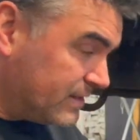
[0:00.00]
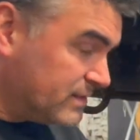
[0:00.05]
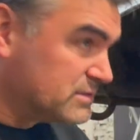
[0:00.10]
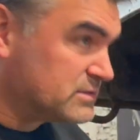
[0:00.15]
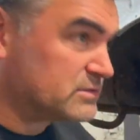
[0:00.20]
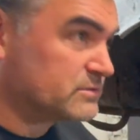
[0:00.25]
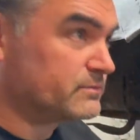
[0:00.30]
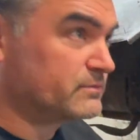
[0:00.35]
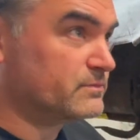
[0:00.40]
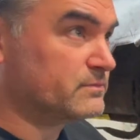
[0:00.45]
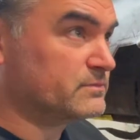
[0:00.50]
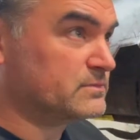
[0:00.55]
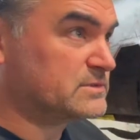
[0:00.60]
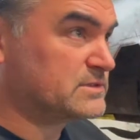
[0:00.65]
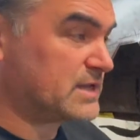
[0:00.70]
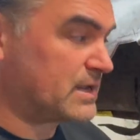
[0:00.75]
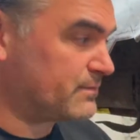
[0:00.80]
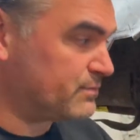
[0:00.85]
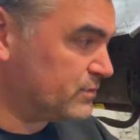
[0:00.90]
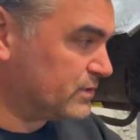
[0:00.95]
some
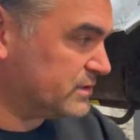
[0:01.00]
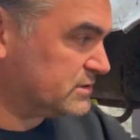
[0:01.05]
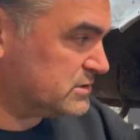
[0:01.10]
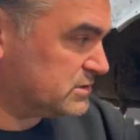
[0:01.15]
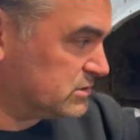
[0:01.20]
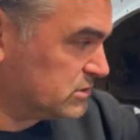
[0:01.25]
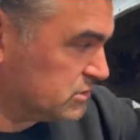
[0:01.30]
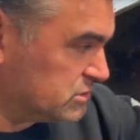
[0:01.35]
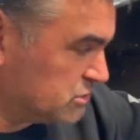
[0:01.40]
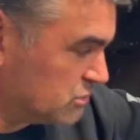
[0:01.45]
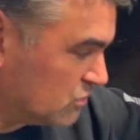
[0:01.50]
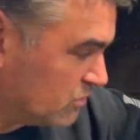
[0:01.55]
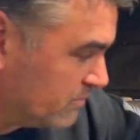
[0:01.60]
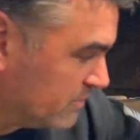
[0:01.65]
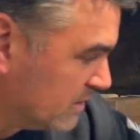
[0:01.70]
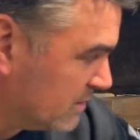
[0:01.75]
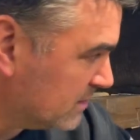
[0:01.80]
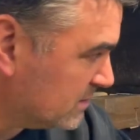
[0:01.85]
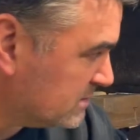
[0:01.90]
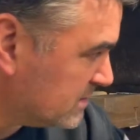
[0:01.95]
templates to show
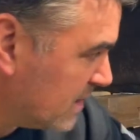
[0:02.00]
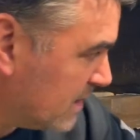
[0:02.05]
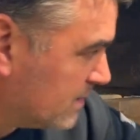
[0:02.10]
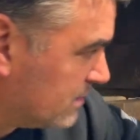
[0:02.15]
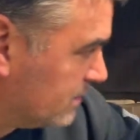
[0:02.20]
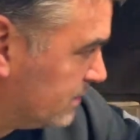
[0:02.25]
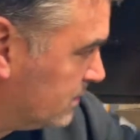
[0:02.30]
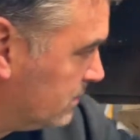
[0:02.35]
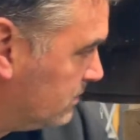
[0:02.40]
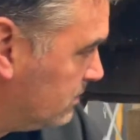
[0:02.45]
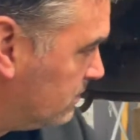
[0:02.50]
me exactly